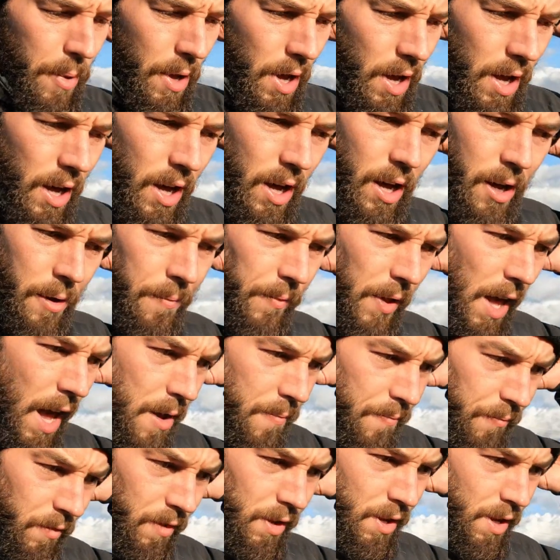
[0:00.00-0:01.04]
But
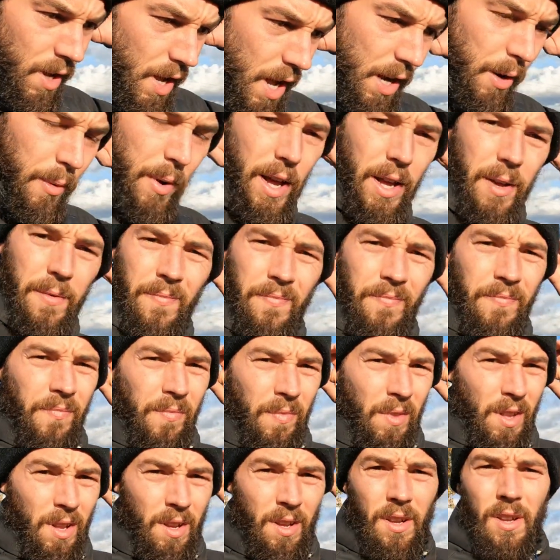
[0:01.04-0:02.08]
yeah, anyway,
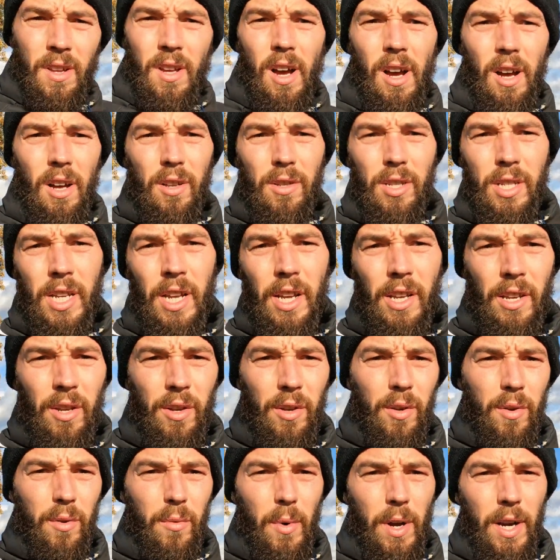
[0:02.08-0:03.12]
I'll see
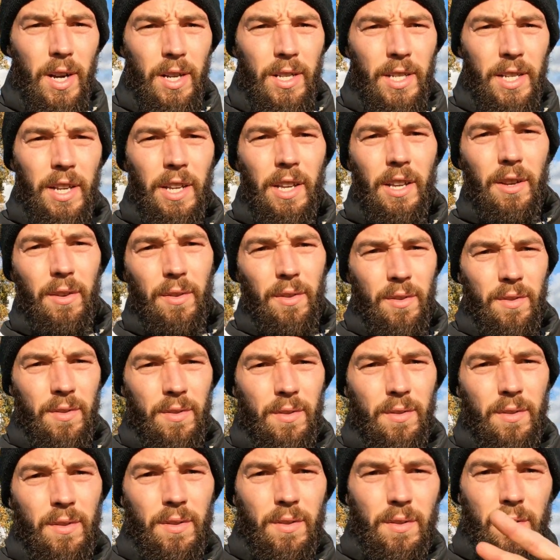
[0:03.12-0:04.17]
you when I see you.
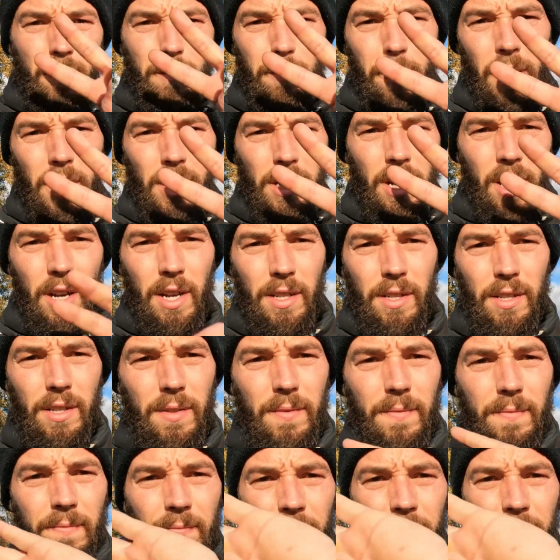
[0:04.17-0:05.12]
Peace, guys.